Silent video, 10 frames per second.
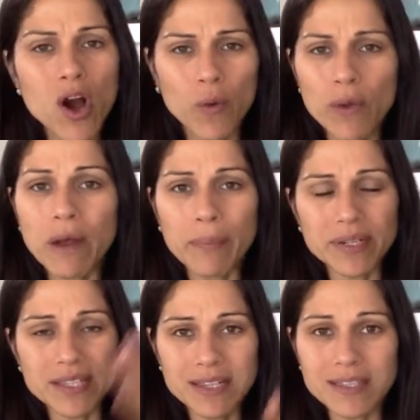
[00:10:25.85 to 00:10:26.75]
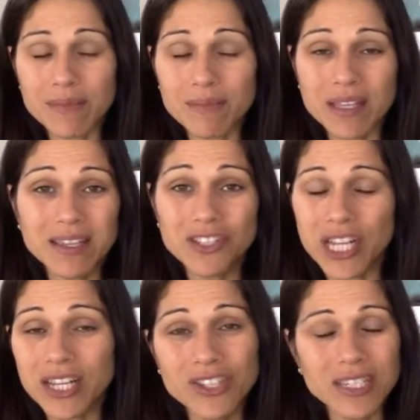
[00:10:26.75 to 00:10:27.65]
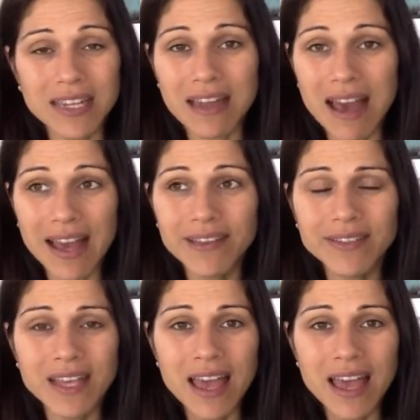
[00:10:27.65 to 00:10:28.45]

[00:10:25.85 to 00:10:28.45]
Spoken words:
We represent something that changes lives